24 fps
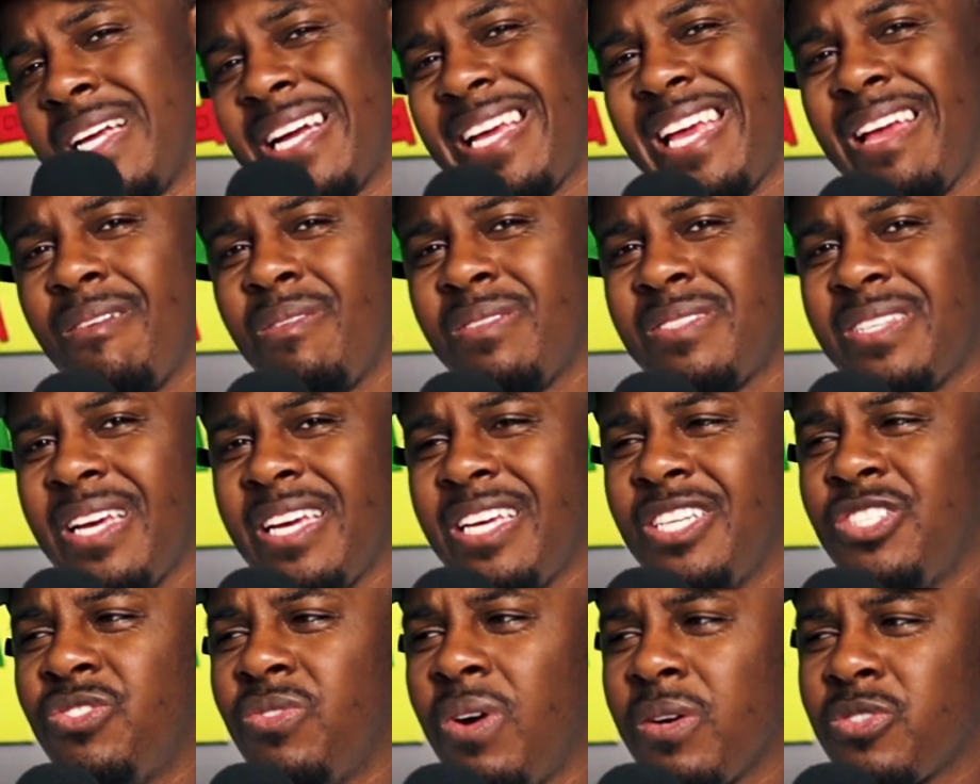I can't even say
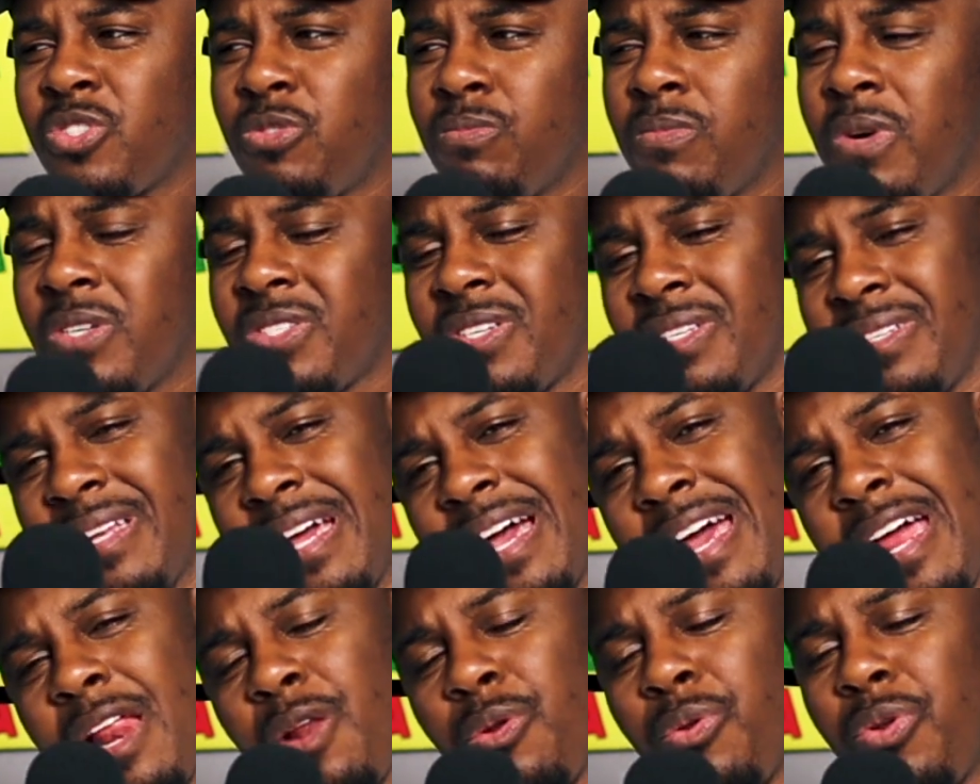he drunk too much or
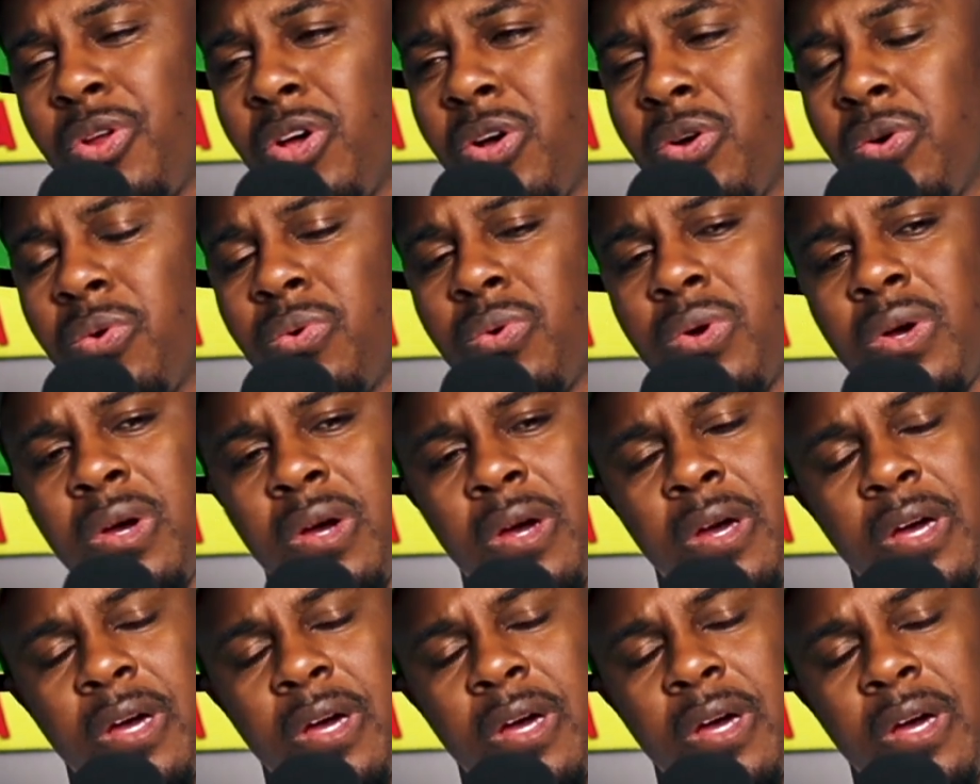not. I don't know.